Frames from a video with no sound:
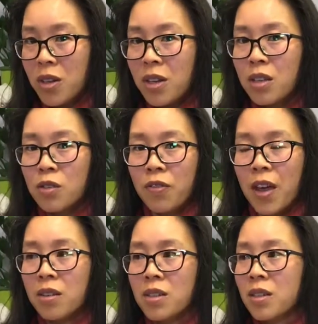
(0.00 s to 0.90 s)
It is
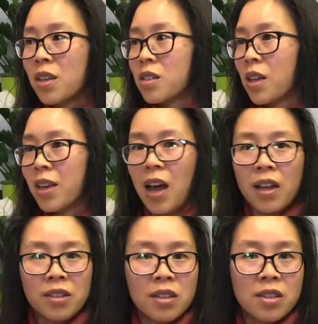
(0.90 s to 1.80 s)
found in things like
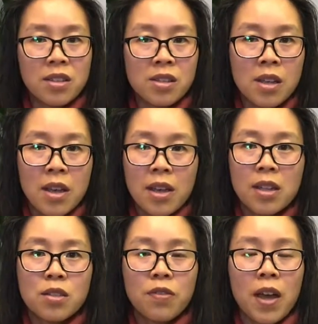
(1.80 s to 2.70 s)
onions,
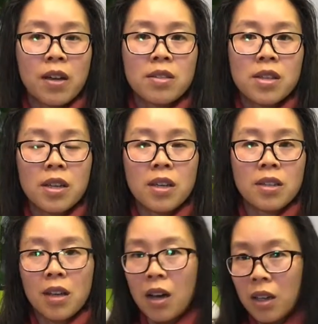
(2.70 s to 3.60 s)
it's found in
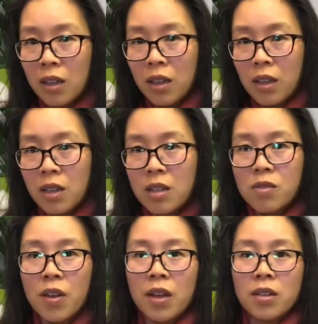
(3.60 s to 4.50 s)
garlic, it's
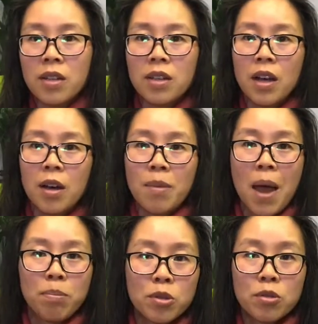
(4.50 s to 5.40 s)
found in
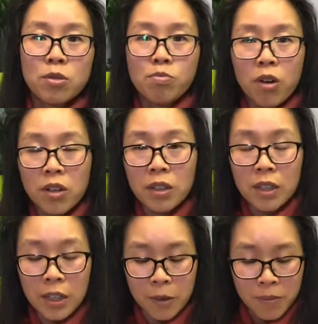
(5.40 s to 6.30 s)
apples,
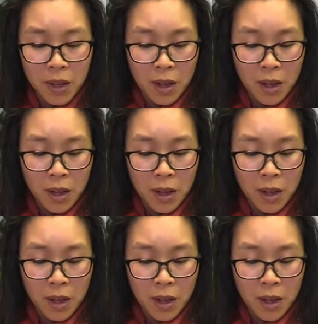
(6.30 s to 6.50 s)
broccoli,